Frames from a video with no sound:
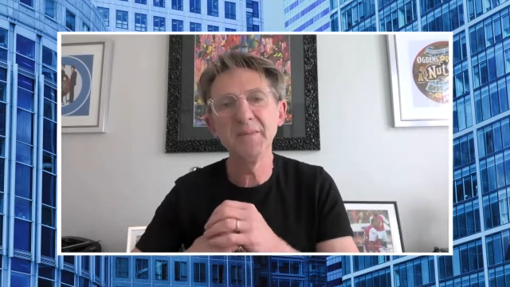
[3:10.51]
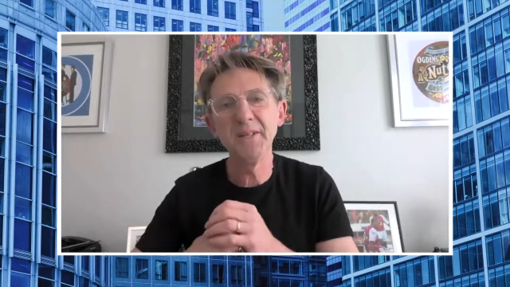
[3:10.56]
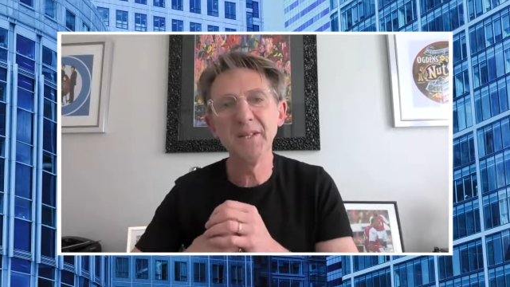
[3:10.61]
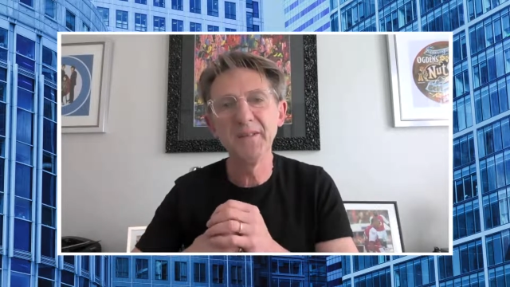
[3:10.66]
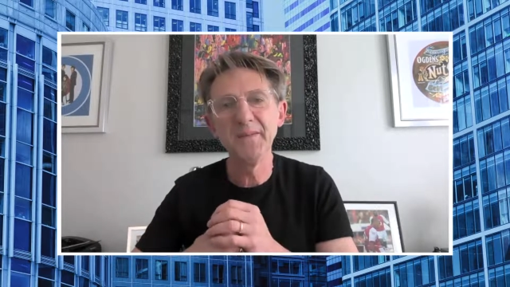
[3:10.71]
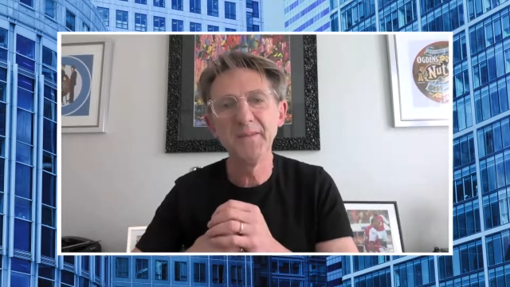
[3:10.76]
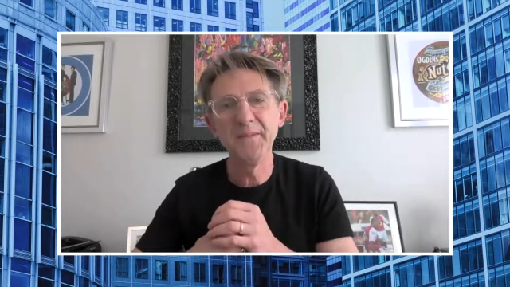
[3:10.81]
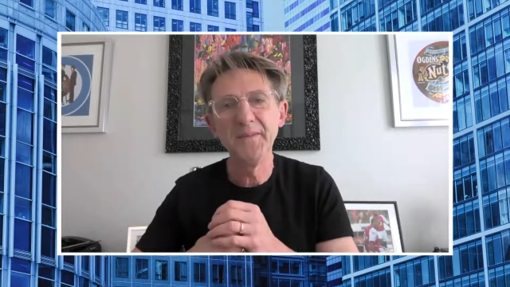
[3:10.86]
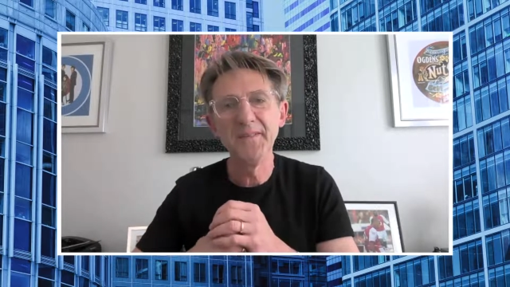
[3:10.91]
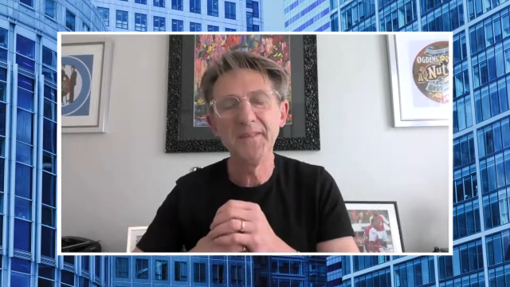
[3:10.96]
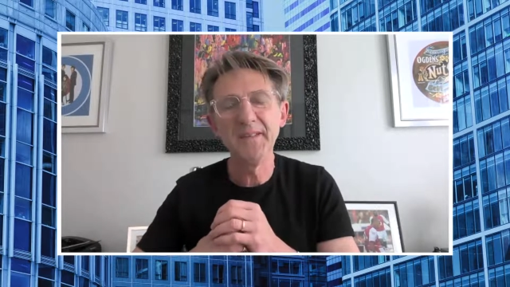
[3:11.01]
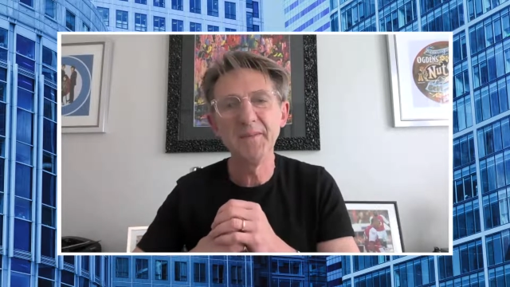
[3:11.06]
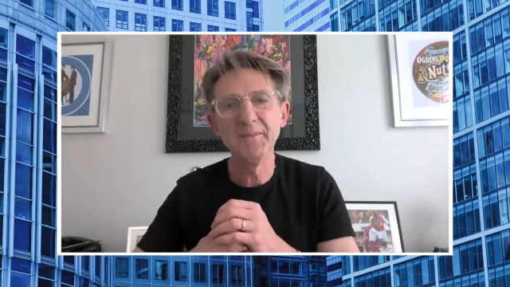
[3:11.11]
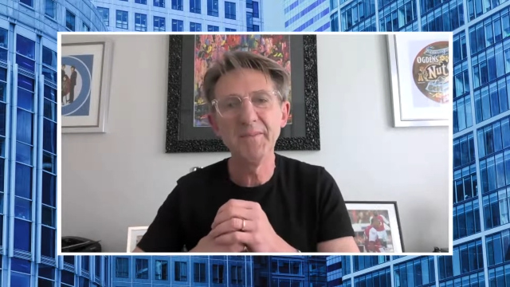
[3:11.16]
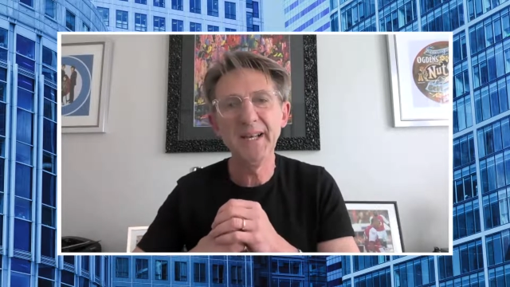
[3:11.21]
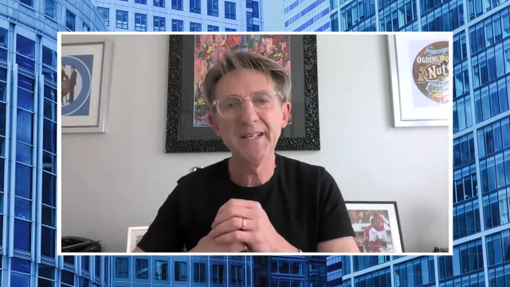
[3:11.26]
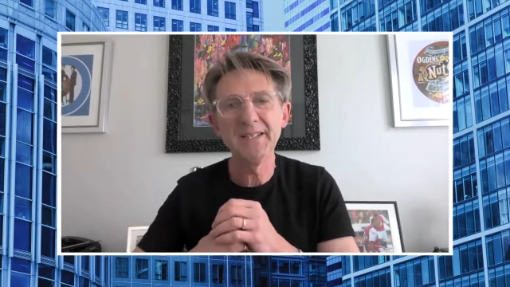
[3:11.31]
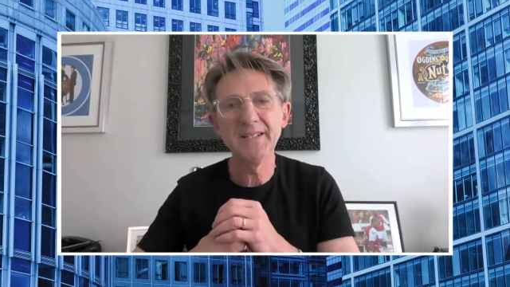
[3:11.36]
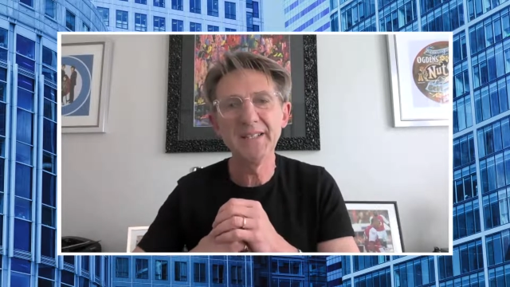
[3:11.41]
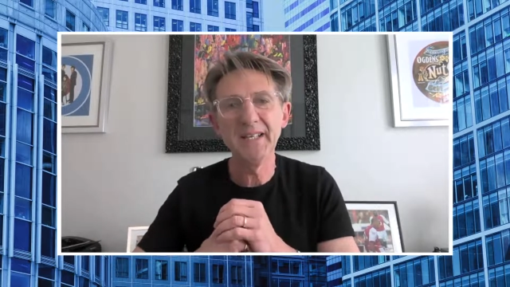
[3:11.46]
bill, the
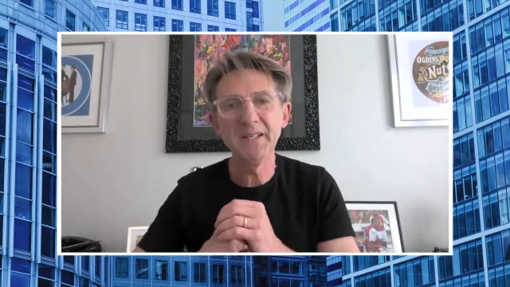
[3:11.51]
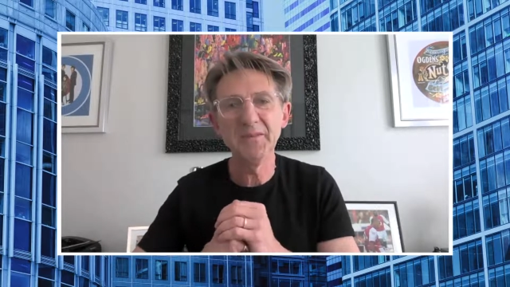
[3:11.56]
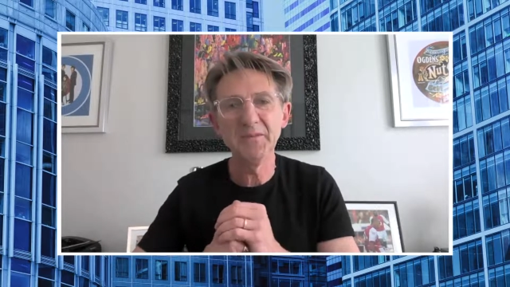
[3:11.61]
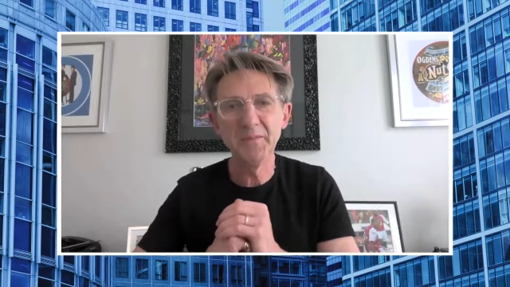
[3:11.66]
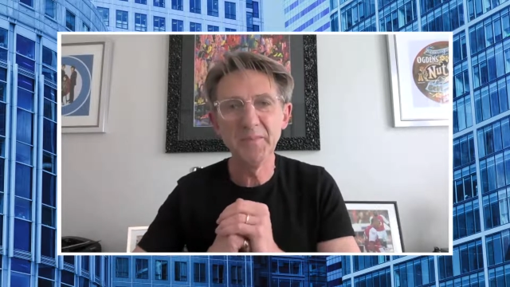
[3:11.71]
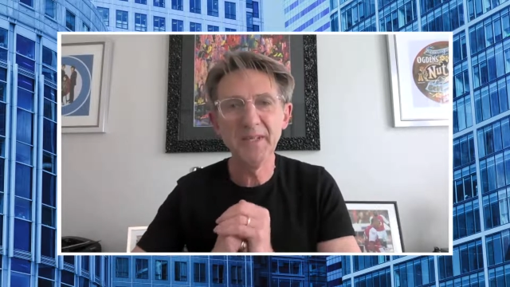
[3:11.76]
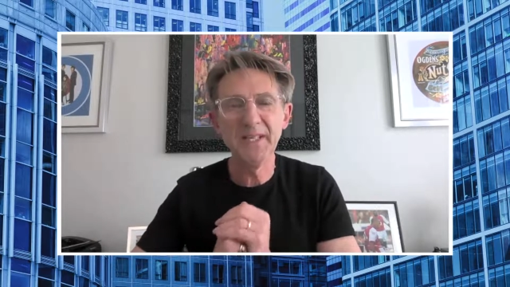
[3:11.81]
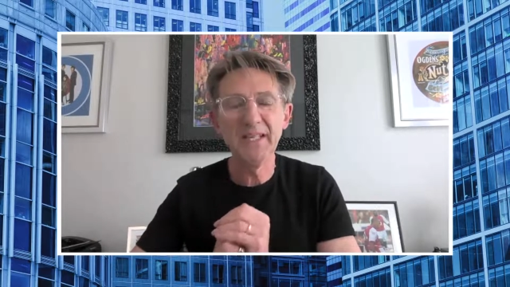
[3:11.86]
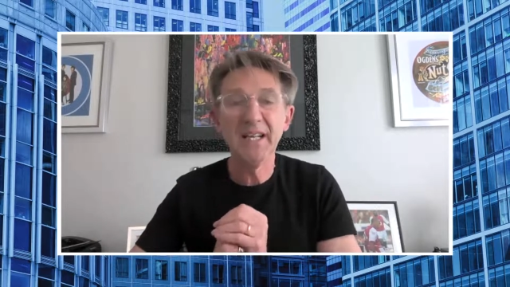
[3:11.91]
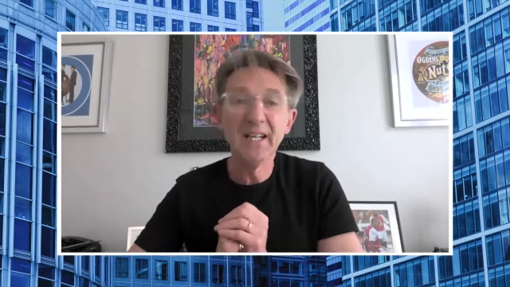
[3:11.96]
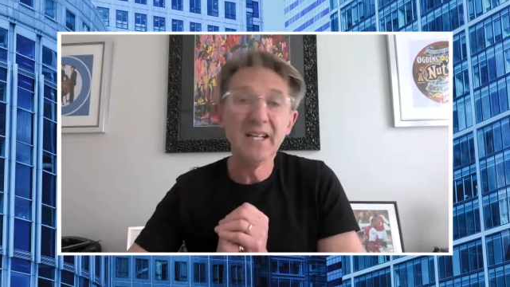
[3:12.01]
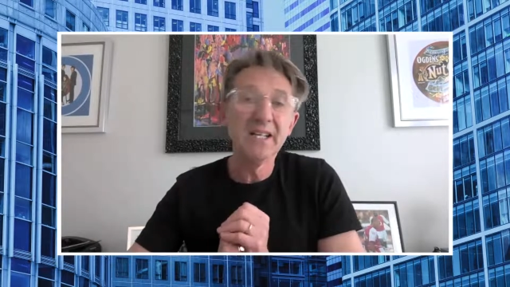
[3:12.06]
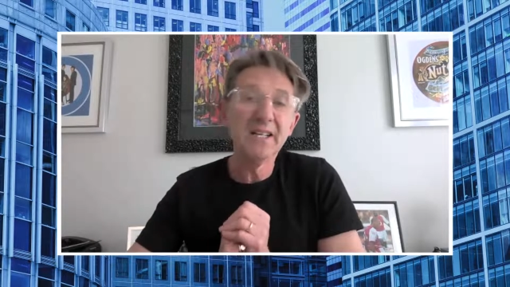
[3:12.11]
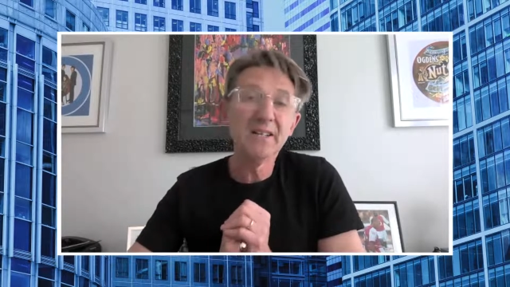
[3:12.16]
better it will be.